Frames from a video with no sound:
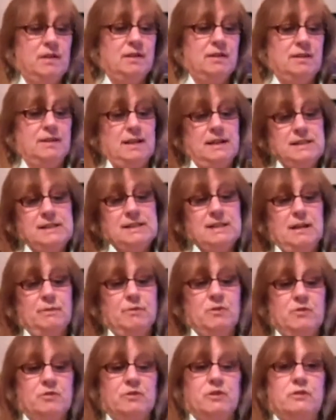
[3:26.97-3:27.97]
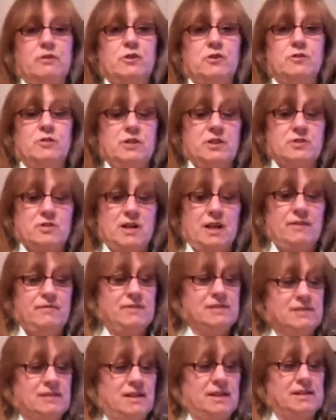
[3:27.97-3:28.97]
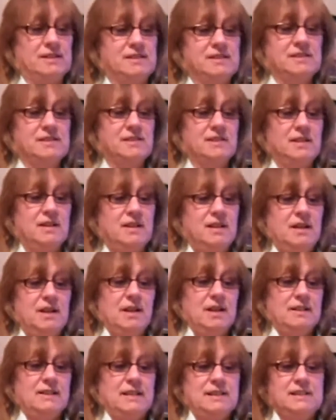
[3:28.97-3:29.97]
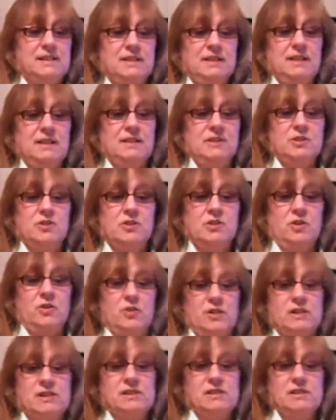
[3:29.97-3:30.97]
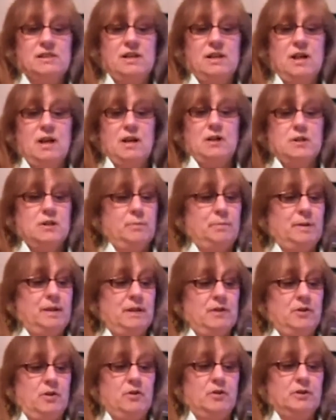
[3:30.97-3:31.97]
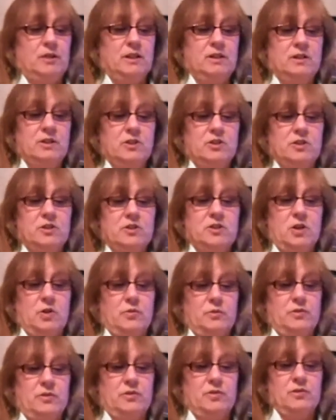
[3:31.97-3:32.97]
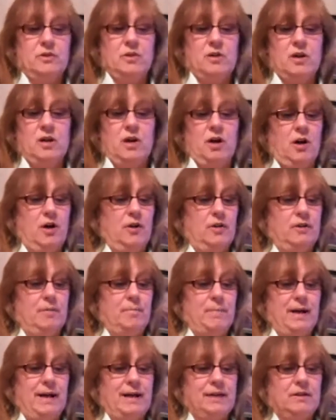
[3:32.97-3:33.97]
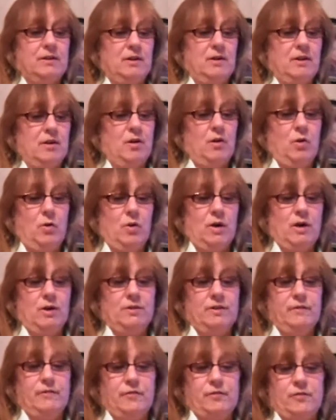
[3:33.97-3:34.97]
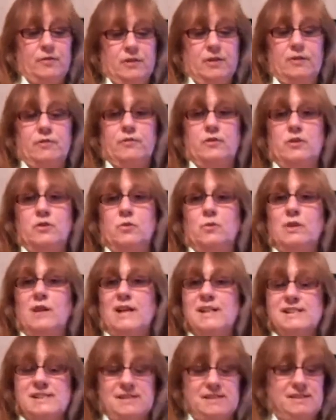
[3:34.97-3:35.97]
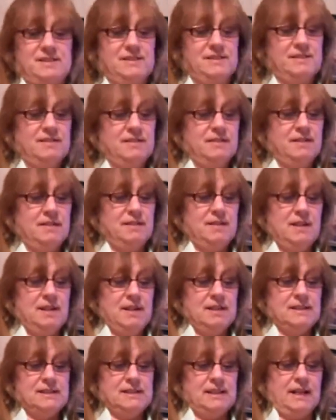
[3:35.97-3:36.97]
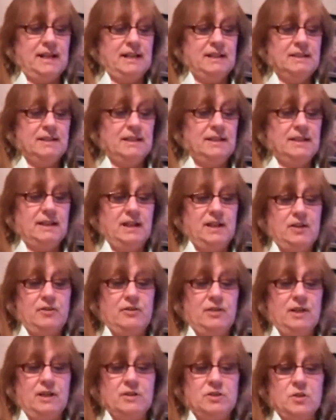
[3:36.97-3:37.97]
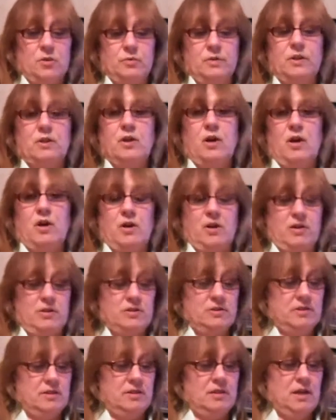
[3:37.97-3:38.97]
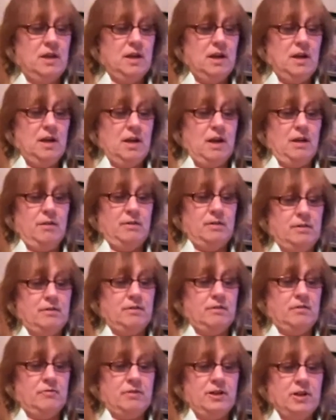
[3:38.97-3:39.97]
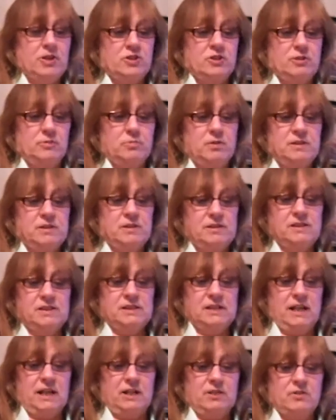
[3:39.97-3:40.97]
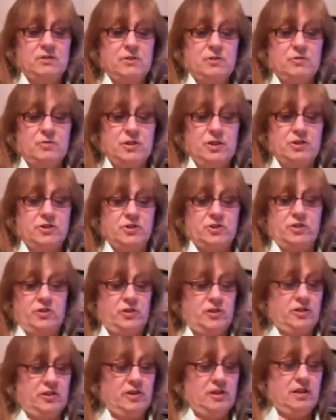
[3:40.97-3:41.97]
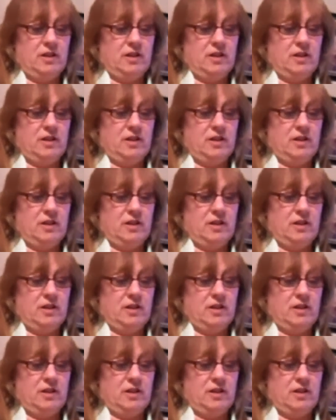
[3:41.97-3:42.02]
Next time you renew your driver's license, designate the choice to be an organ tissue donor on the back or on the front of your new license. Sign and carry a donor card and register with your state register.